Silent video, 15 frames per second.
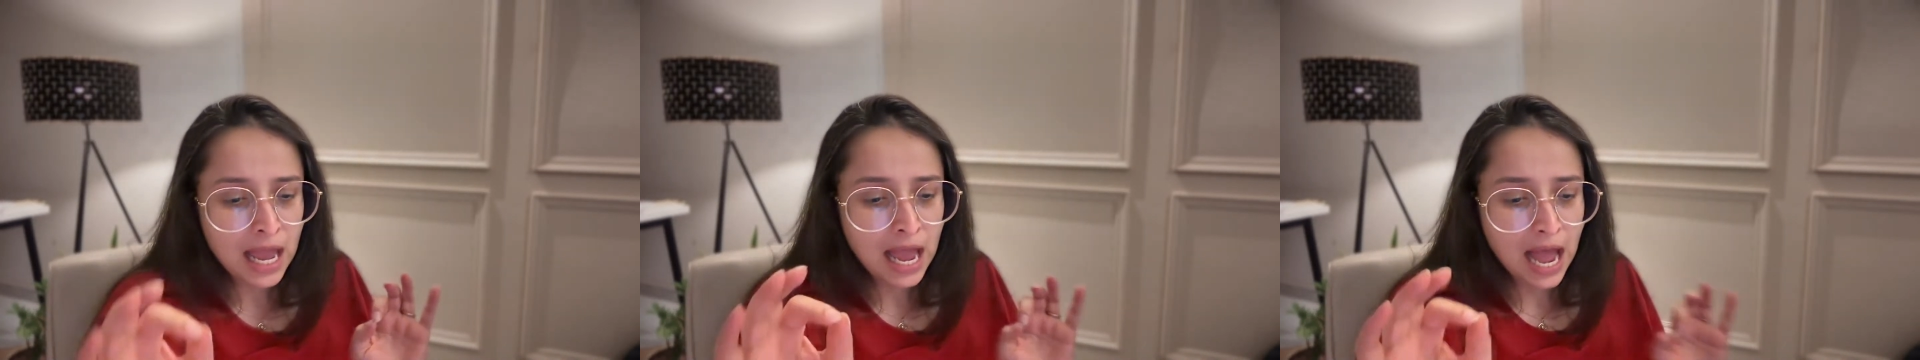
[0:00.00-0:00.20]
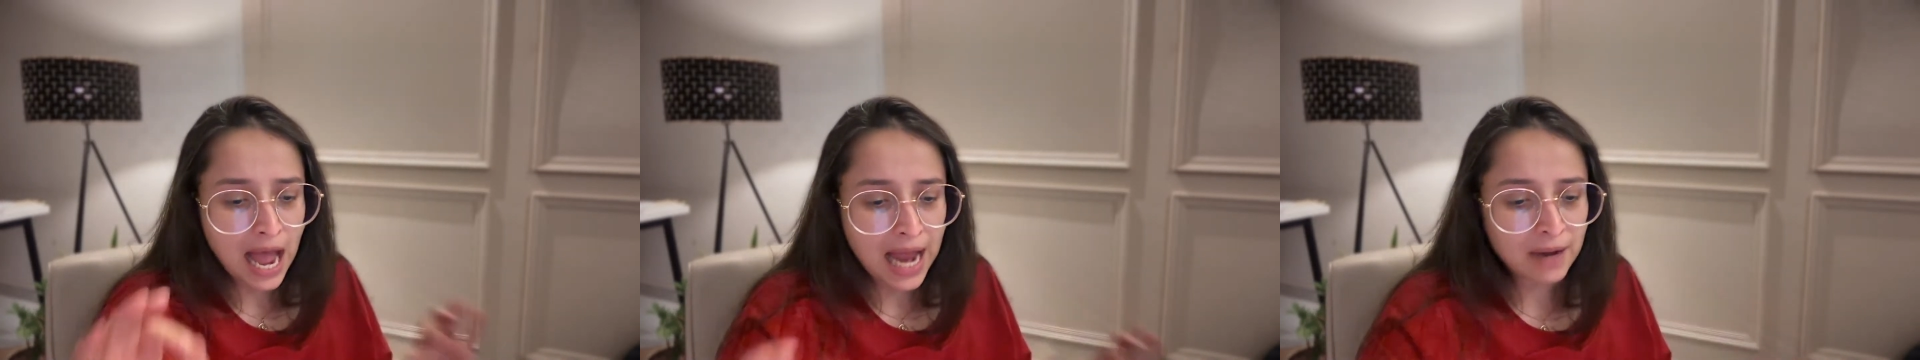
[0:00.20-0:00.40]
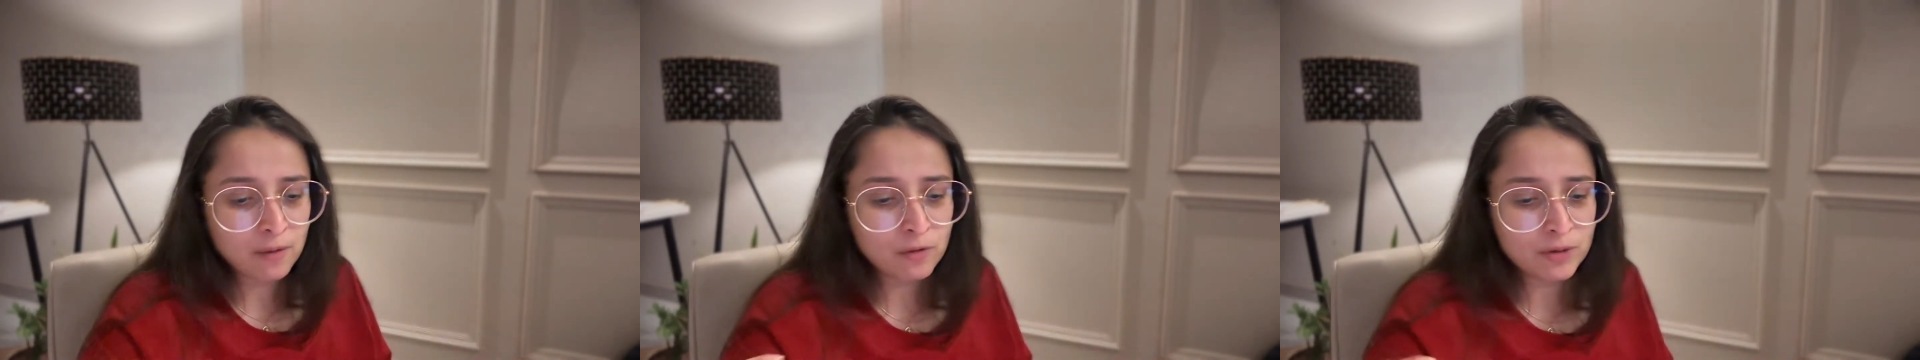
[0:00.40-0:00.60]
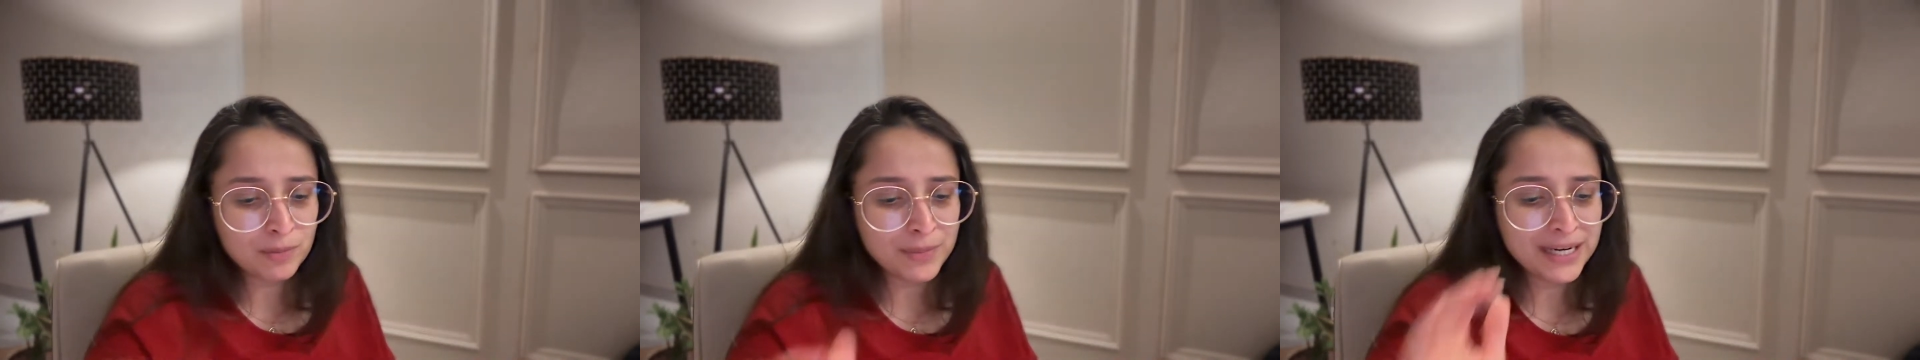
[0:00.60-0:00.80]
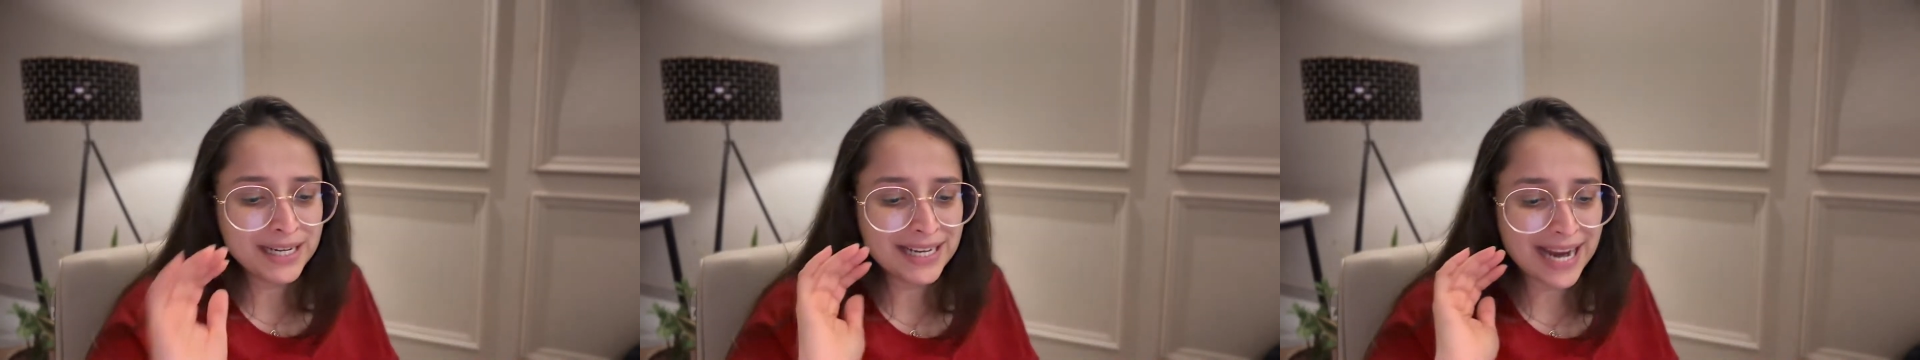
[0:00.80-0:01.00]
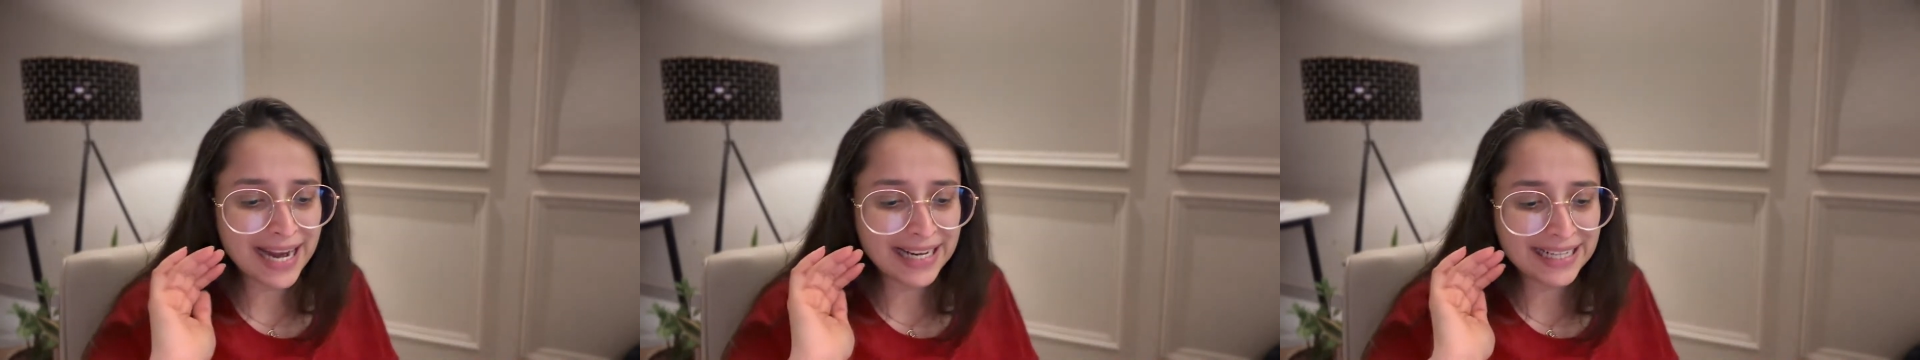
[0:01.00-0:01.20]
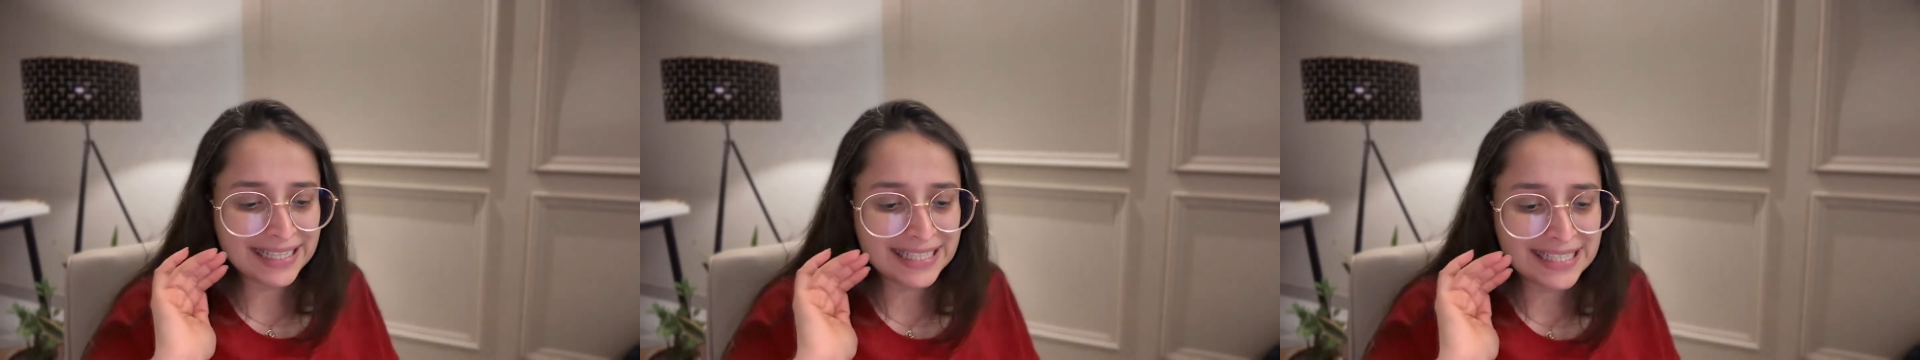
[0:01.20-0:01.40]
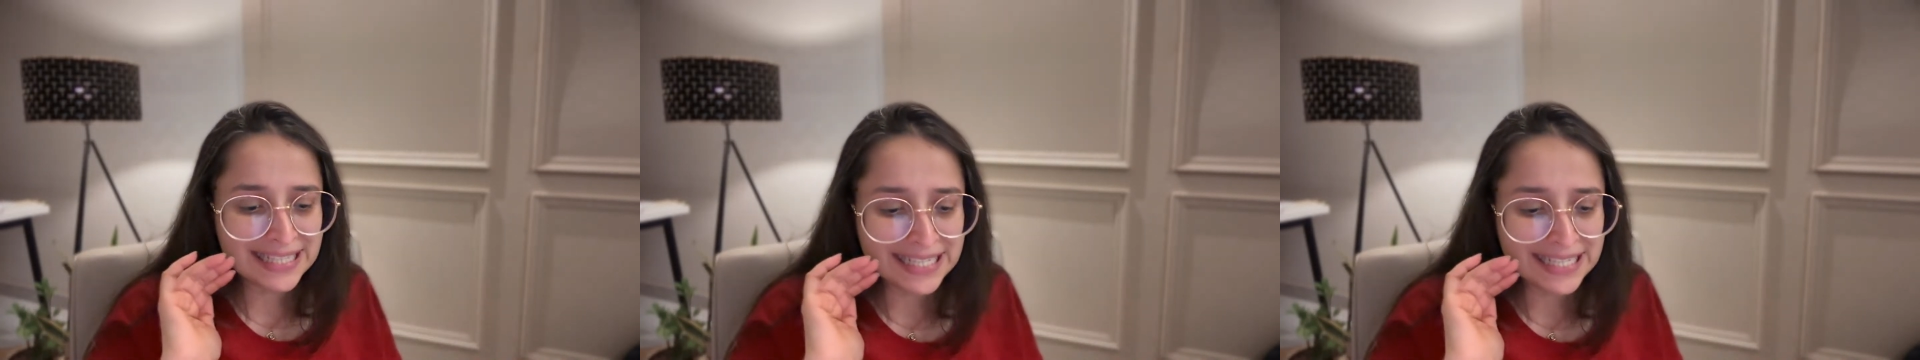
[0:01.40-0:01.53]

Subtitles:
I would meet at